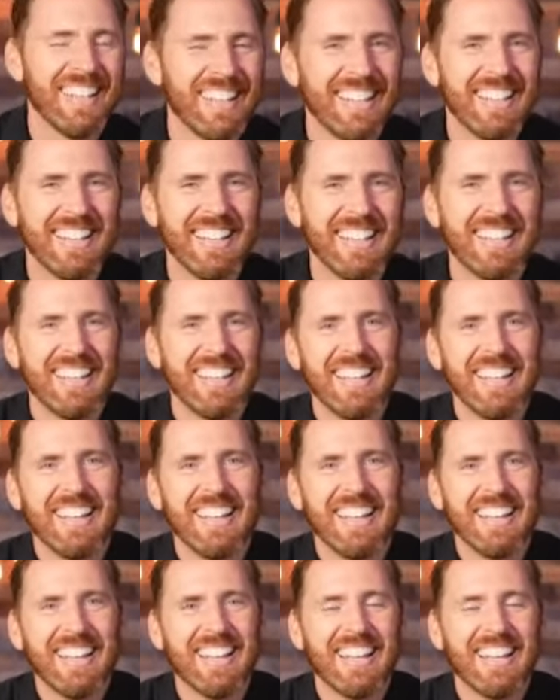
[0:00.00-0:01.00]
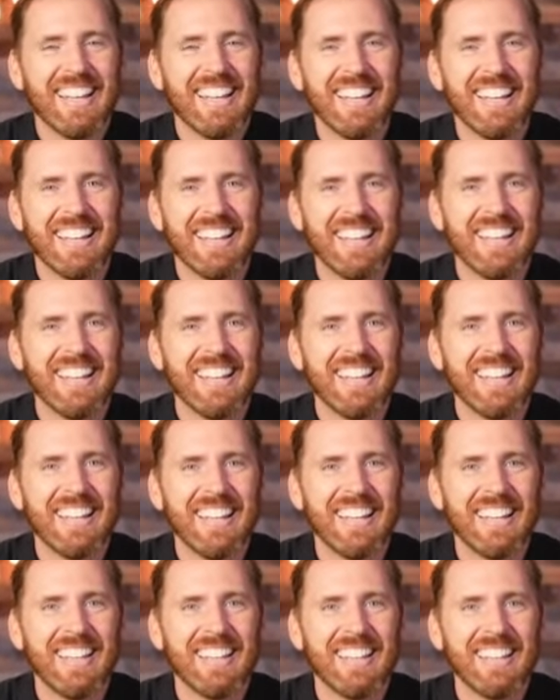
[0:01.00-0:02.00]

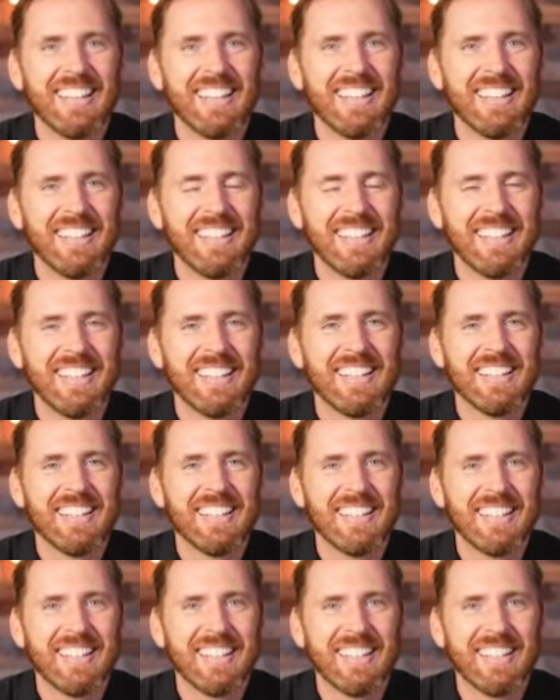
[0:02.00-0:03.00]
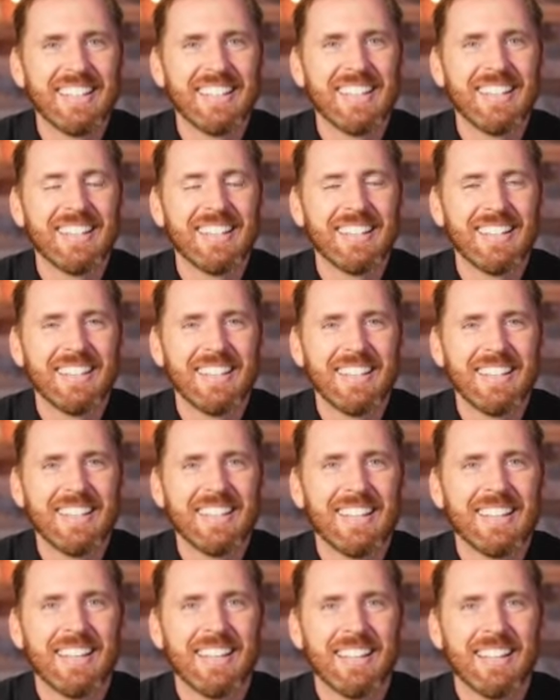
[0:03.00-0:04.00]

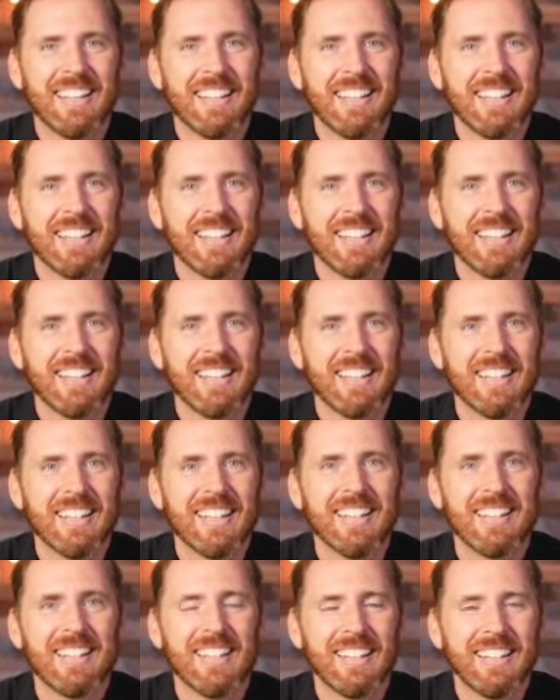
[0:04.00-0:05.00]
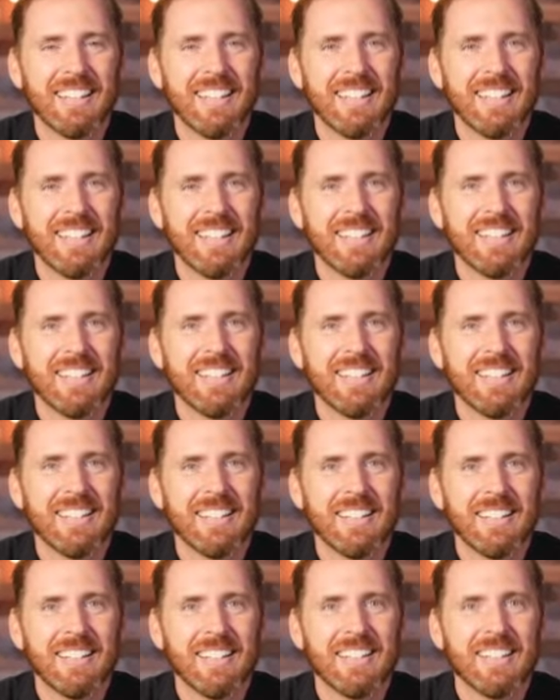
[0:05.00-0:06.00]

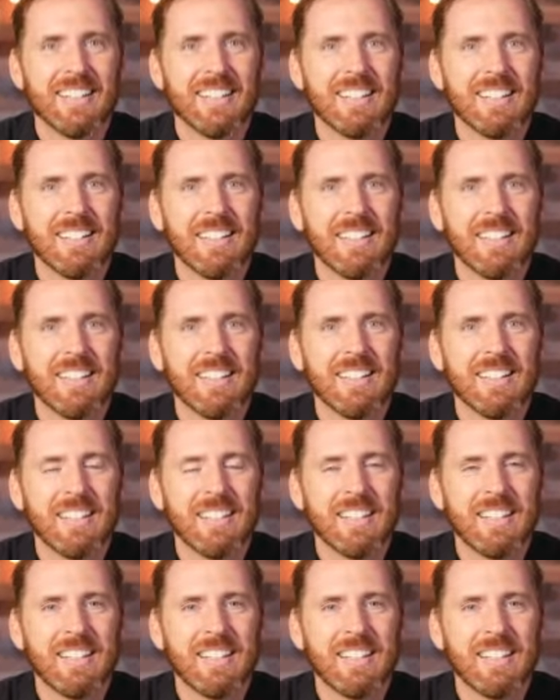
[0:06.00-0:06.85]
(not speaking)